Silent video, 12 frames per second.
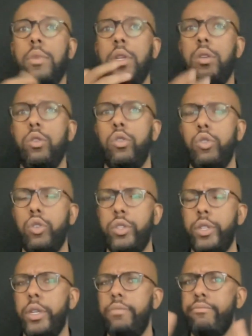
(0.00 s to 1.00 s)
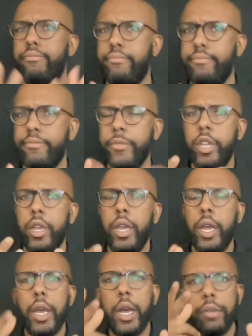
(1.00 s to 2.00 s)
lawmakers are hearing
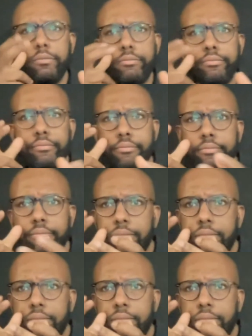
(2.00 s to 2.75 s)
testimony from